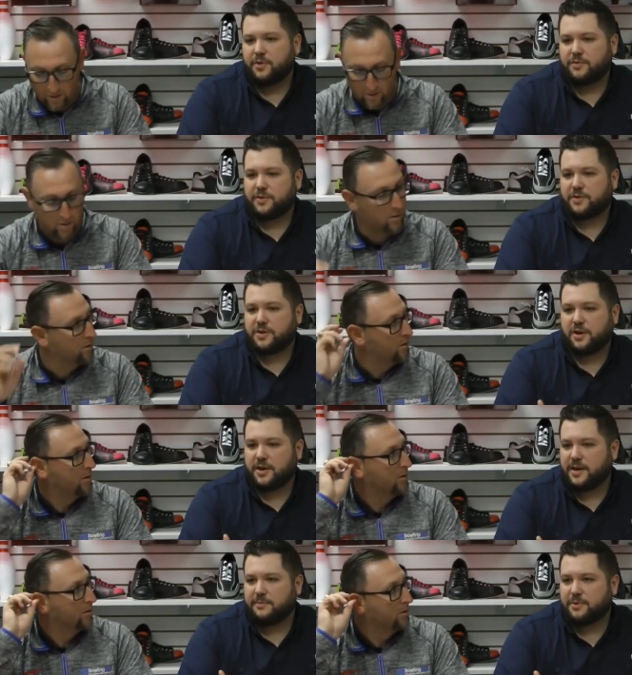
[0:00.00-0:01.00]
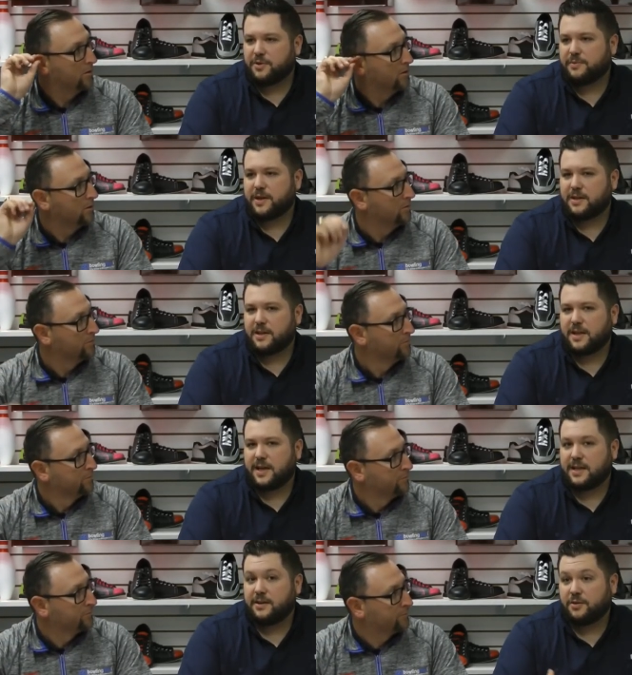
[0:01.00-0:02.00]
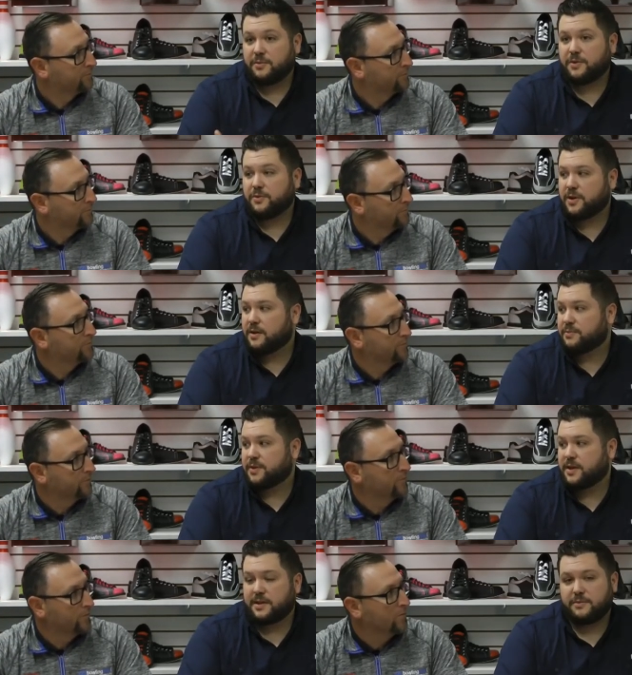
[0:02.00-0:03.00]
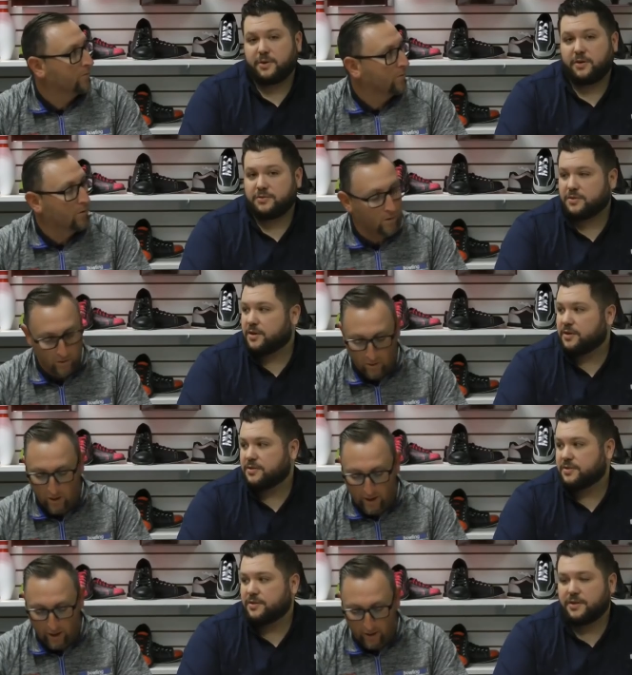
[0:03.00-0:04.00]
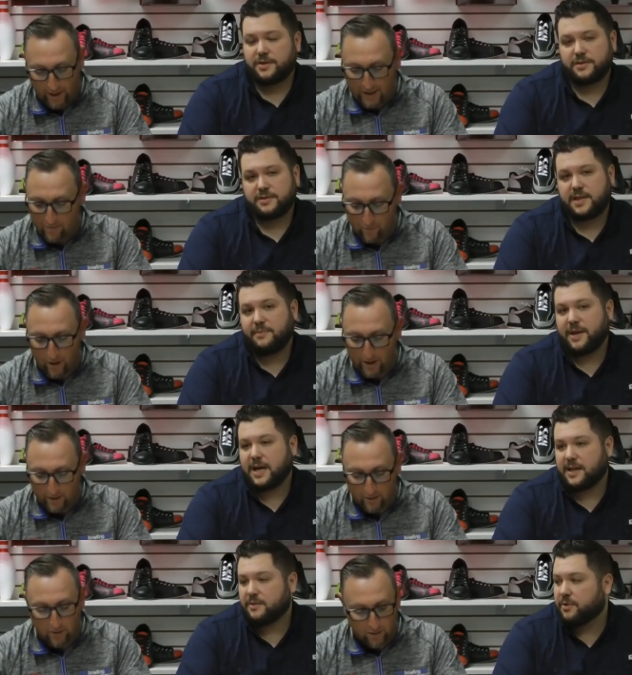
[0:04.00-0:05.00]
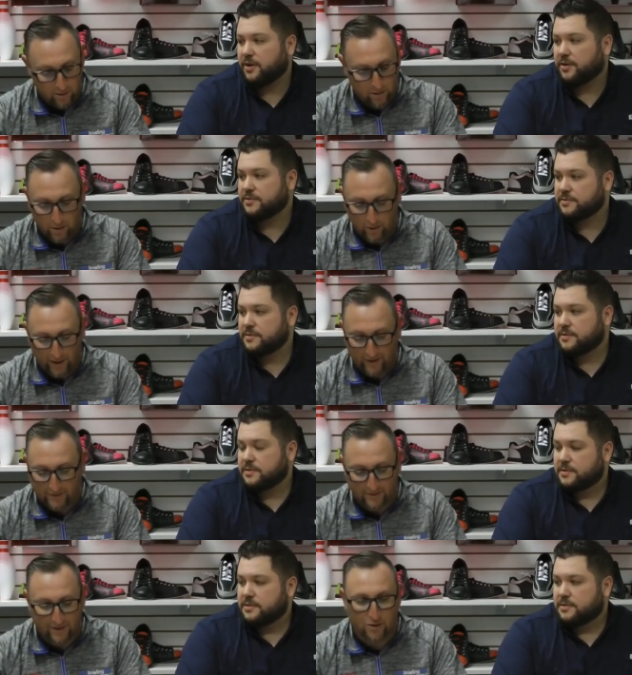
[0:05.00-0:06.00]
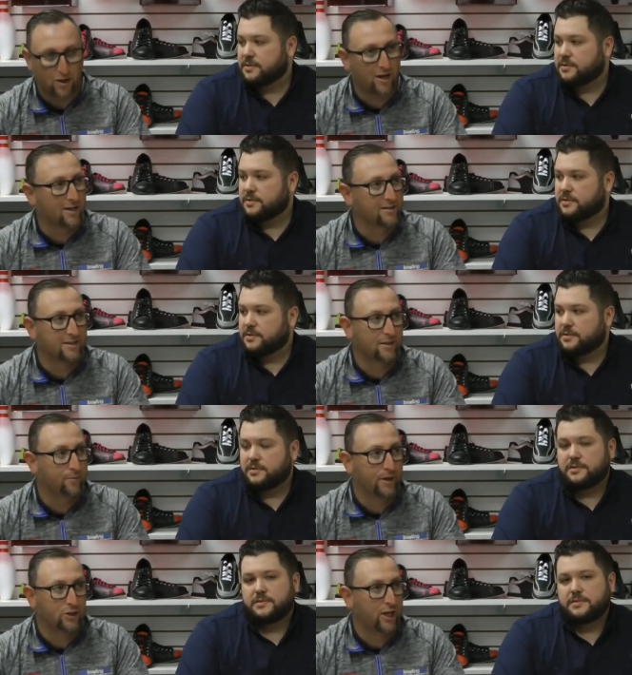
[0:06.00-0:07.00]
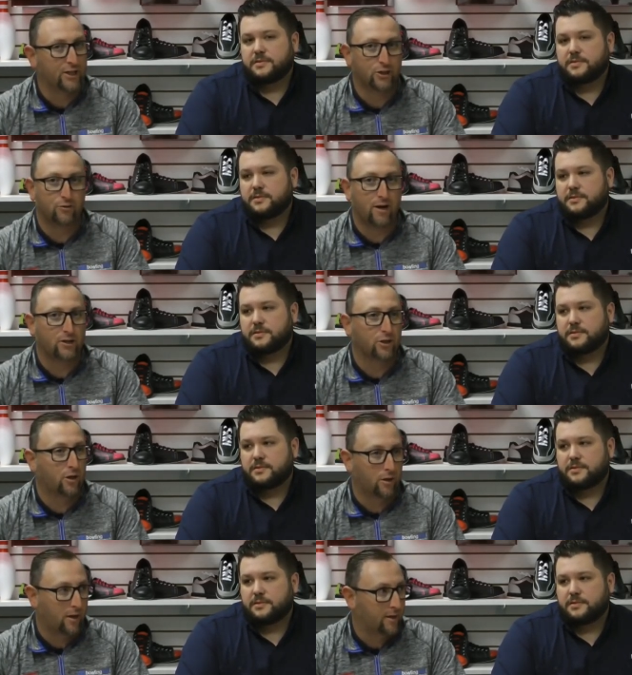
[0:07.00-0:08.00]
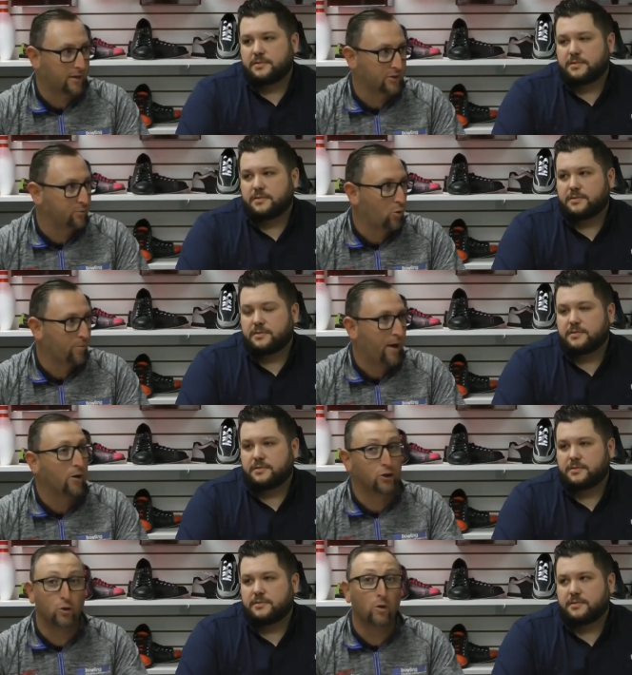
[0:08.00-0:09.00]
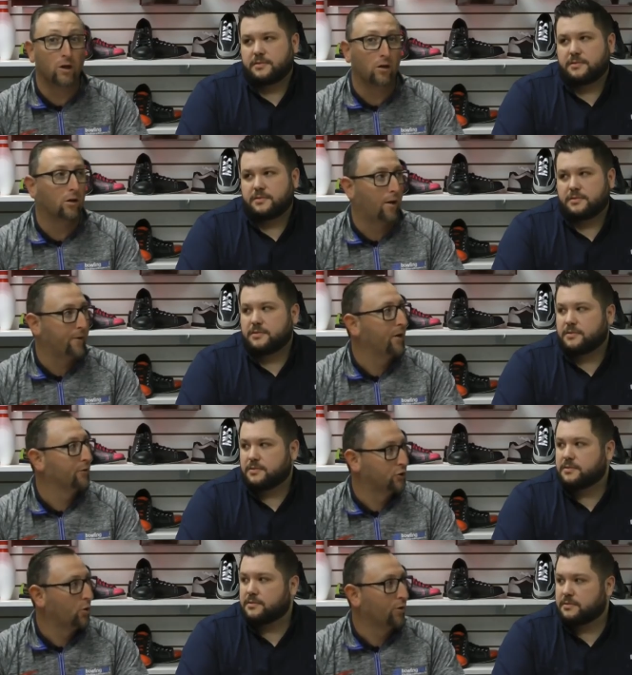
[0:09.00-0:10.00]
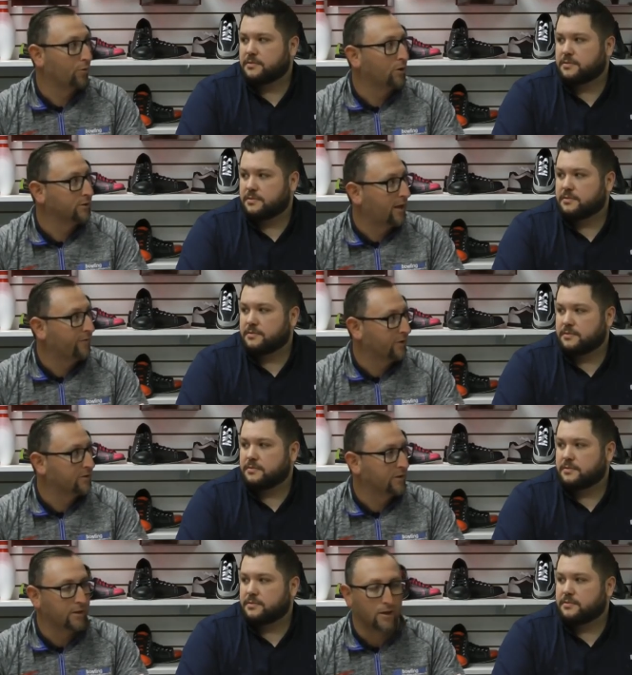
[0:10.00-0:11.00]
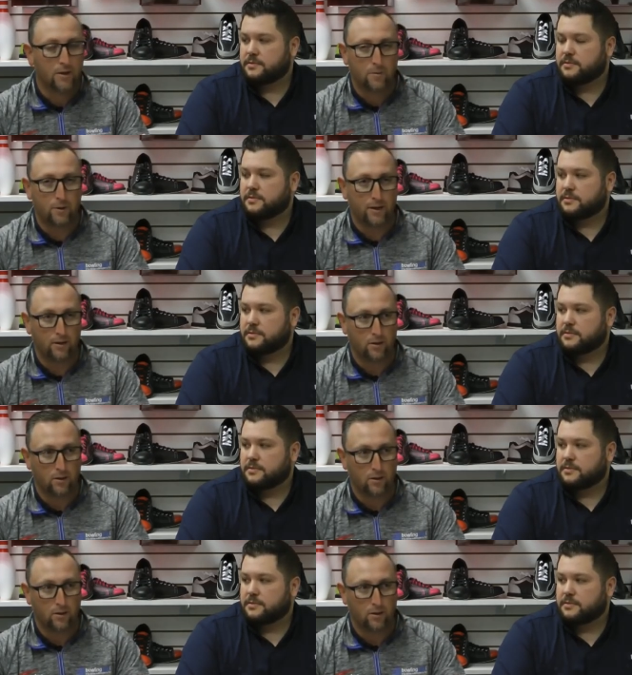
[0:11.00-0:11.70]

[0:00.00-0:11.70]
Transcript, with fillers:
Speaker 1: move your target up a little bit on the lane. That normally will help you get the ball started. Yeah, sooner. and keep Stay in mind, behind the ball. Like
Speaker 2: Dustin said, you're not going to see a big change of direction on a lot of these sport patterns. You will, I mean, on the shorter ones, obviously, but